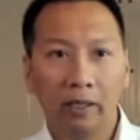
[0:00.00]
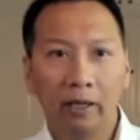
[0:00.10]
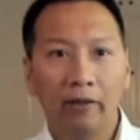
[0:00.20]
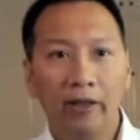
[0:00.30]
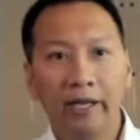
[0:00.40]

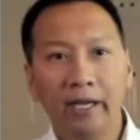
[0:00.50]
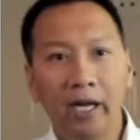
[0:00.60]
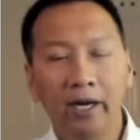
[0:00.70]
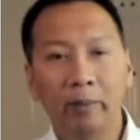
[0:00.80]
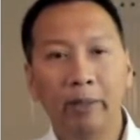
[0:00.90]
Then he got
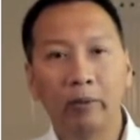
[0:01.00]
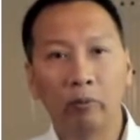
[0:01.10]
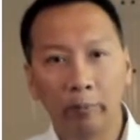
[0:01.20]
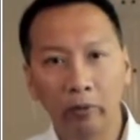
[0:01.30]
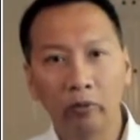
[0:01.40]
up and
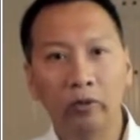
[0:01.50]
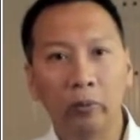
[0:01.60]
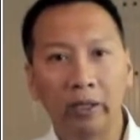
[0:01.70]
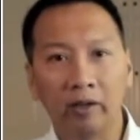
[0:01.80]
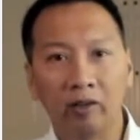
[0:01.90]
rebuked the
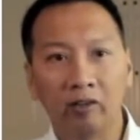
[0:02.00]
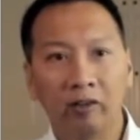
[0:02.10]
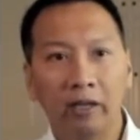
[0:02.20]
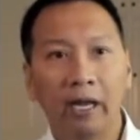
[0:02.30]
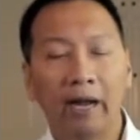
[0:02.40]
winds
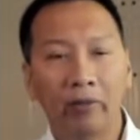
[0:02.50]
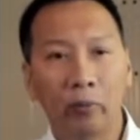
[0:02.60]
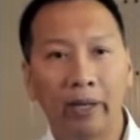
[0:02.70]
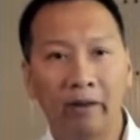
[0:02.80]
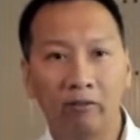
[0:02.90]
and the
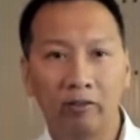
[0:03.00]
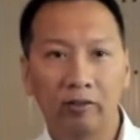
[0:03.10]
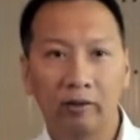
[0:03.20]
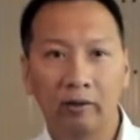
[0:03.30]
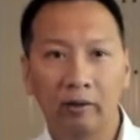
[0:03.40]
waves,
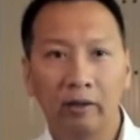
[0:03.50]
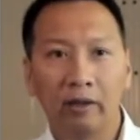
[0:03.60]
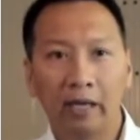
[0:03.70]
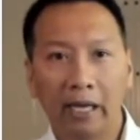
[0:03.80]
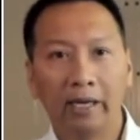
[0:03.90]

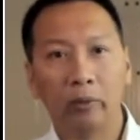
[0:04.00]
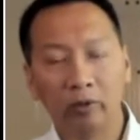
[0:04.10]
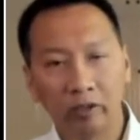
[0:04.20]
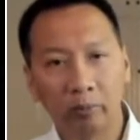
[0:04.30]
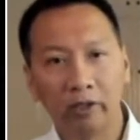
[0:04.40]
and it was
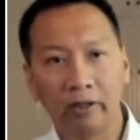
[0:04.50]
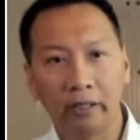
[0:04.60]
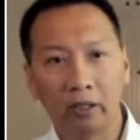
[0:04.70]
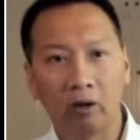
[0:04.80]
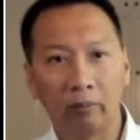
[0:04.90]
completely
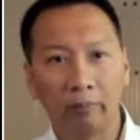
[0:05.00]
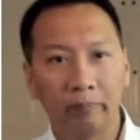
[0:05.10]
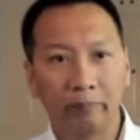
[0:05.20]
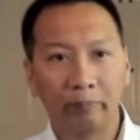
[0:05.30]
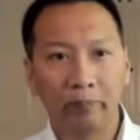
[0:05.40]
calm.
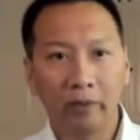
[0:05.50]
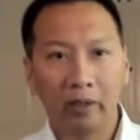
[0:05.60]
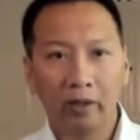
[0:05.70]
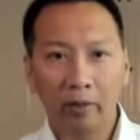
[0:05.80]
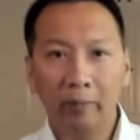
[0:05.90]

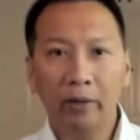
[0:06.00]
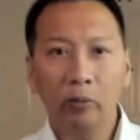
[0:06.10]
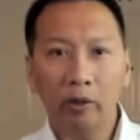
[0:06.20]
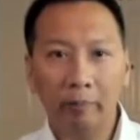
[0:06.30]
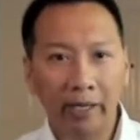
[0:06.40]
The men were
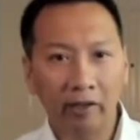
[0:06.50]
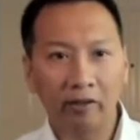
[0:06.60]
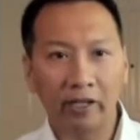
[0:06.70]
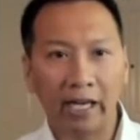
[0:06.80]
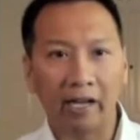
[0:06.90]
amazed
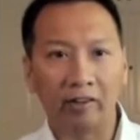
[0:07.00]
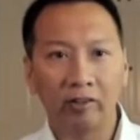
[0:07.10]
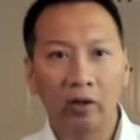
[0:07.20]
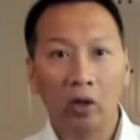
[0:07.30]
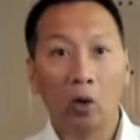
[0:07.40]
and asked,
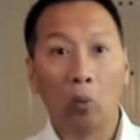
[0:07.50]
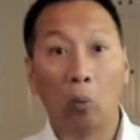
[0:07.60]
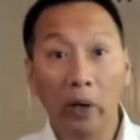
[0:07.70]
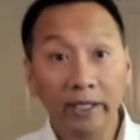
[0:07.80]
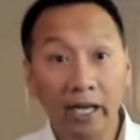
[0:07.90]

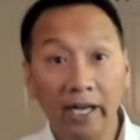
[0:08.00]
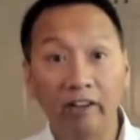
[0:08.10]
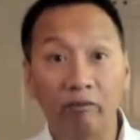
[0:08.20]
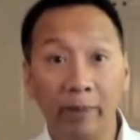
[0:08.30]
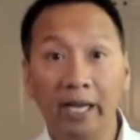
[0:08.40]
"What kind of
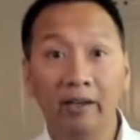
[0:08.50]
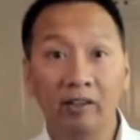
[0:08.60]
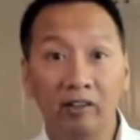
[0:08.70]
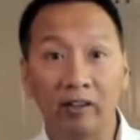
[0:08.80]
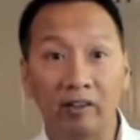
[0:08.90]
man is
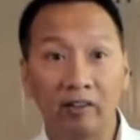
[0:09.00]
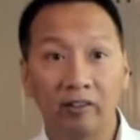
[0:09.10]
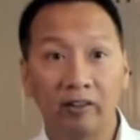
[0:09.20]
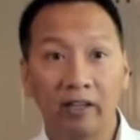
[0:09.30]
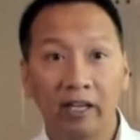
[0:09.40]
this?
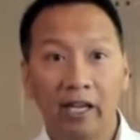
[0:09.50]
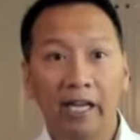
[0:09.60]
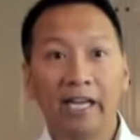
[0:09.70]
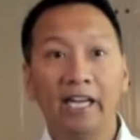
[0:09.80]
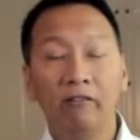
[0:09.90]

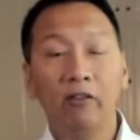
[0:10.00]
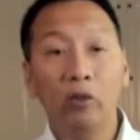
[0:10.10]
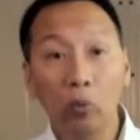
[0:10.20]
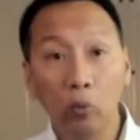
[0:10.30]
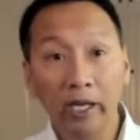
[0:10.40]
Even the
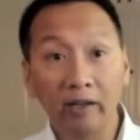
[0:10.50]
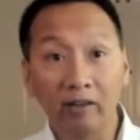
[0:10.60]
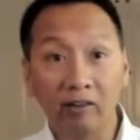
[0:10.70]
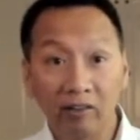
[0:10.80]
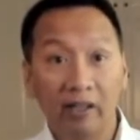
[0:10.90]

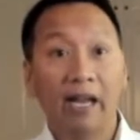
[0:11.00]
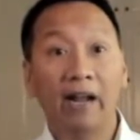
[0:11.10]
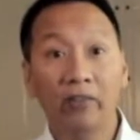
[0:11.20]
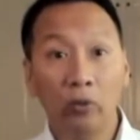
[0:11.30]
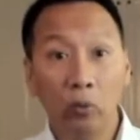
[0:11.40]
winds and
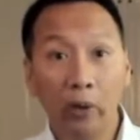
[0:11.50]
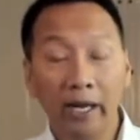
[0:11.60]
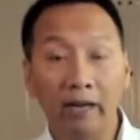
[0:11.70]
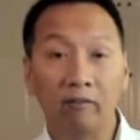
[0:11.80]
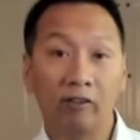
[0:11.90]
the
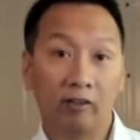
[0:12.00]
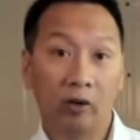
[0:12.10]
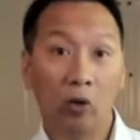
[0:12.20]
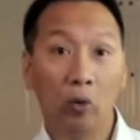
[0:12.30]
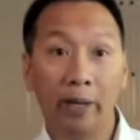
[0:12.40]
waves
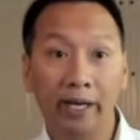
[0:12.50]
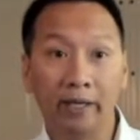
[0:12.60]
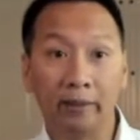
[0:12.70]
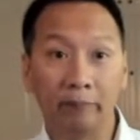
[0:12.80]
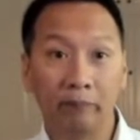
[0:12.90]
obey
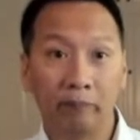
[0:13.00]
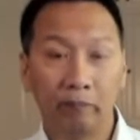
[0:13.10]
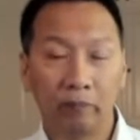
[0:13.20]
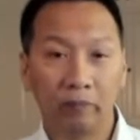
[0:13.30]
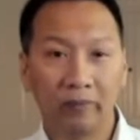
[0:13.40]
him."
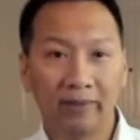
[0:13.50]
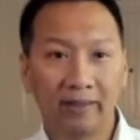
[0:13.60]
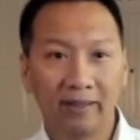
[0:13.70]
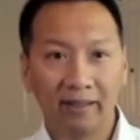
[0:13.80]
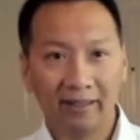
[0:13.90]

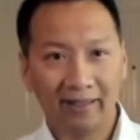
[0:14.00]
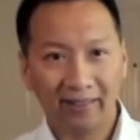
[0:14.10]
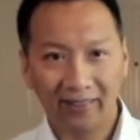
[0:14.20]
The